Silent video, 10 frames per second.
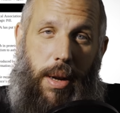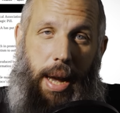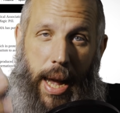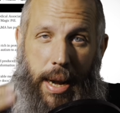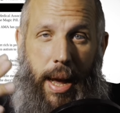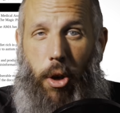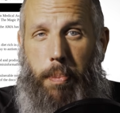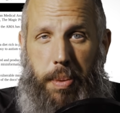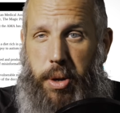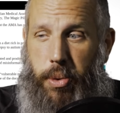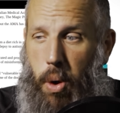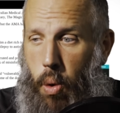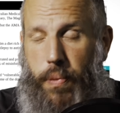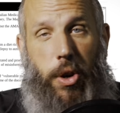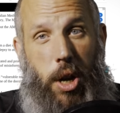can help you
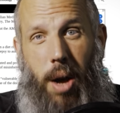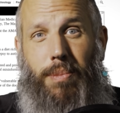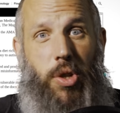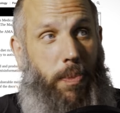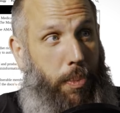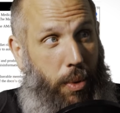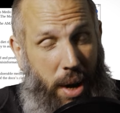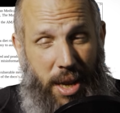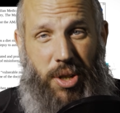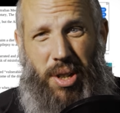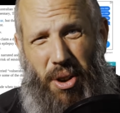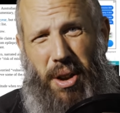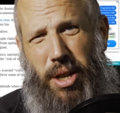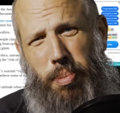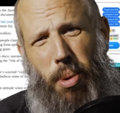overcome some pretty
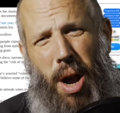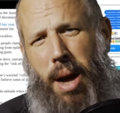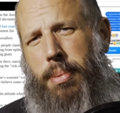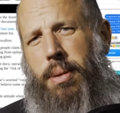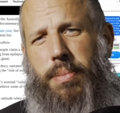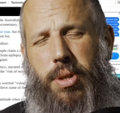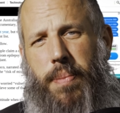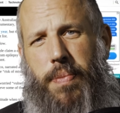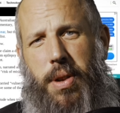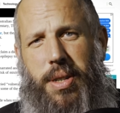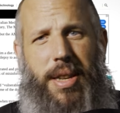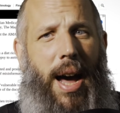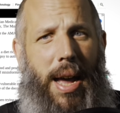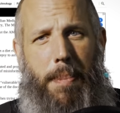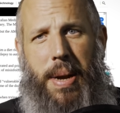serious problems.
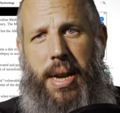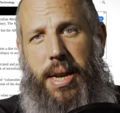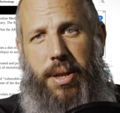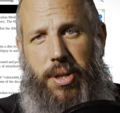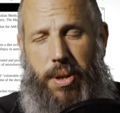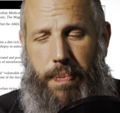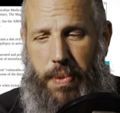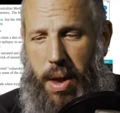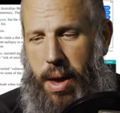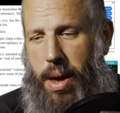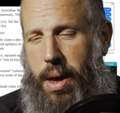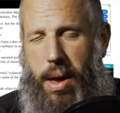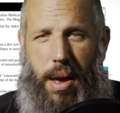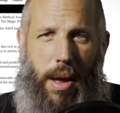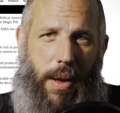Diabetes,
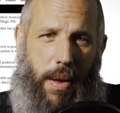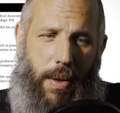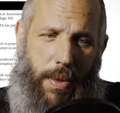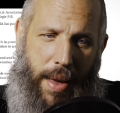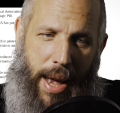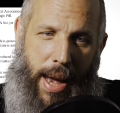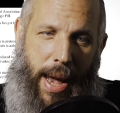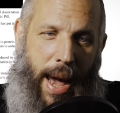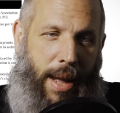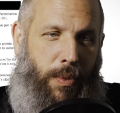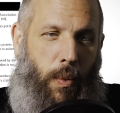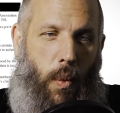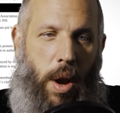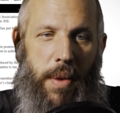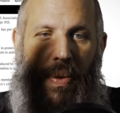they had
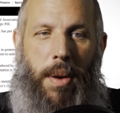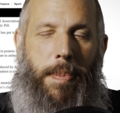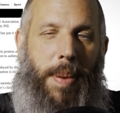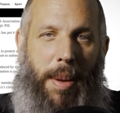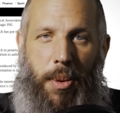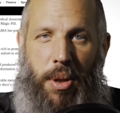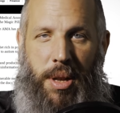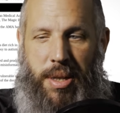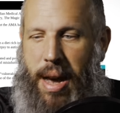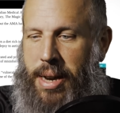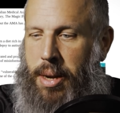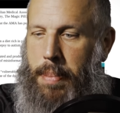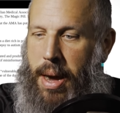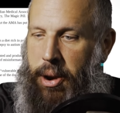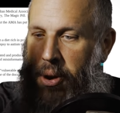one of the people in the
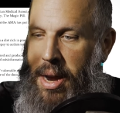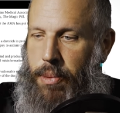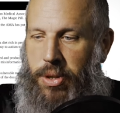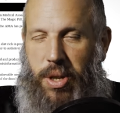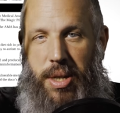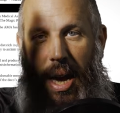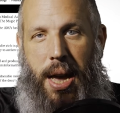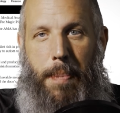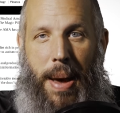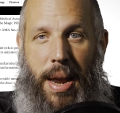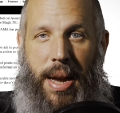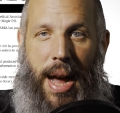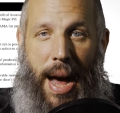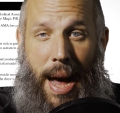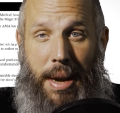documentary was a diabetic
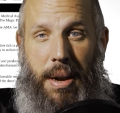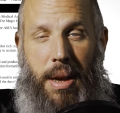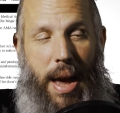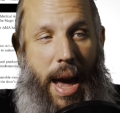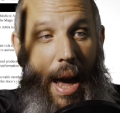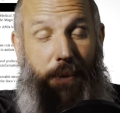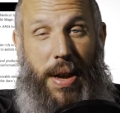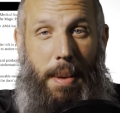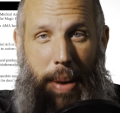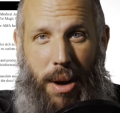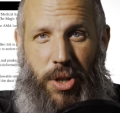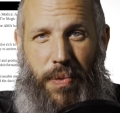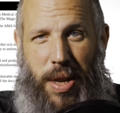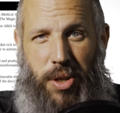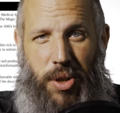on heavy amounts
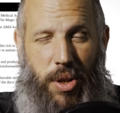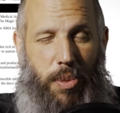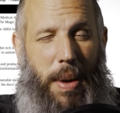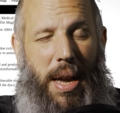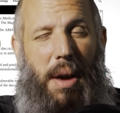of insulin, spending